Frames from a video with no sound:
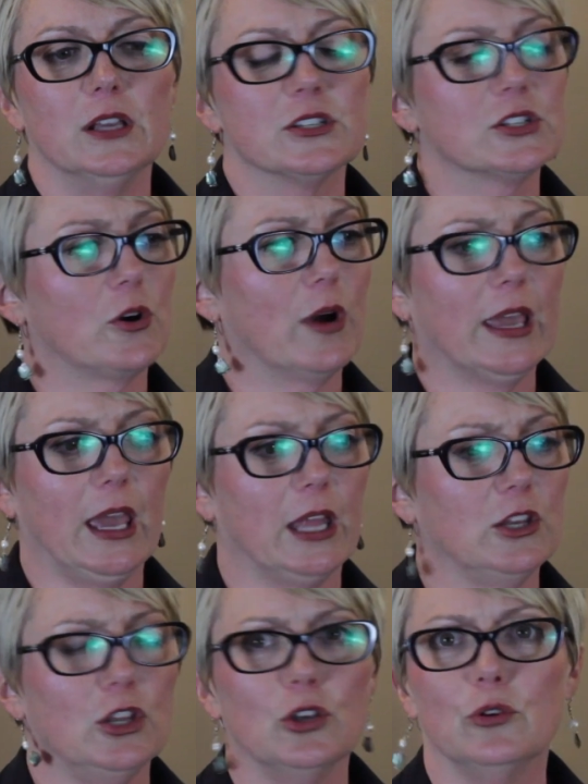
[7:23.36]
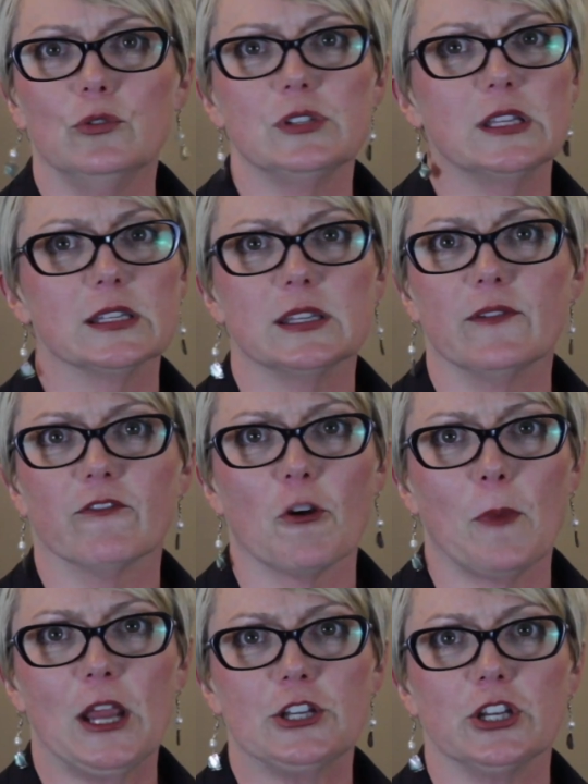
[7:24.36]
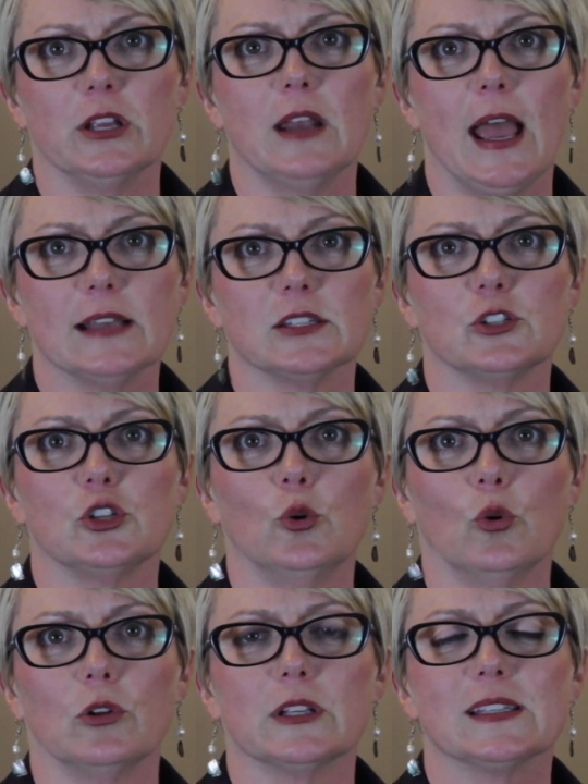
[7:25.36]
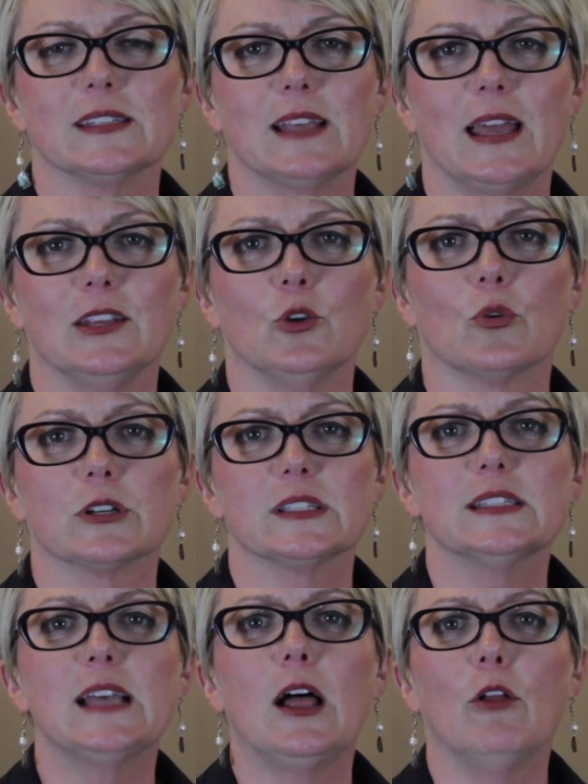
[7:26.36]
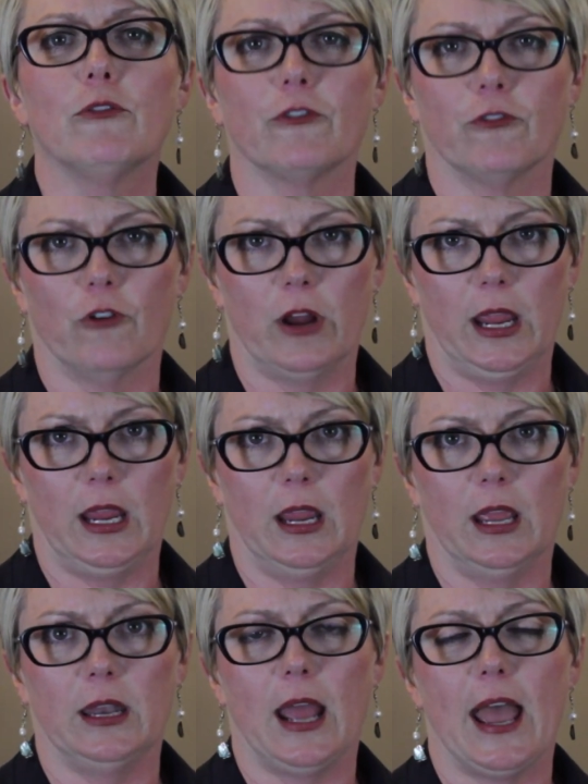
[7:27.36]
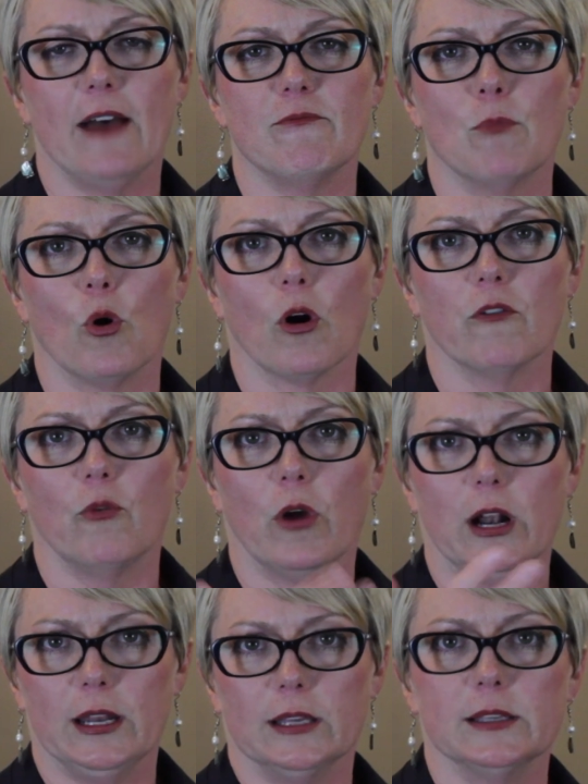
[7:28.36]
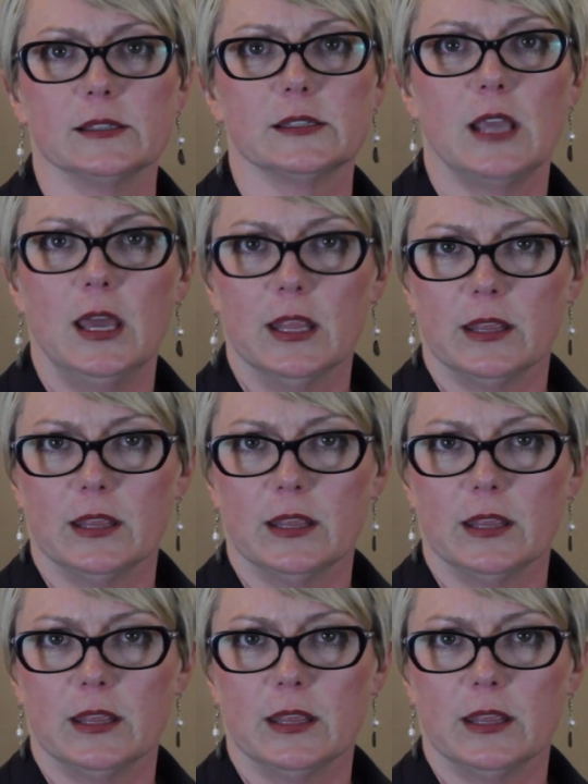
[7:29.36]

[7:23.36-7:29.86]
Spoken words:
So again, use this information as a tool to set yourself free and to have more of what it is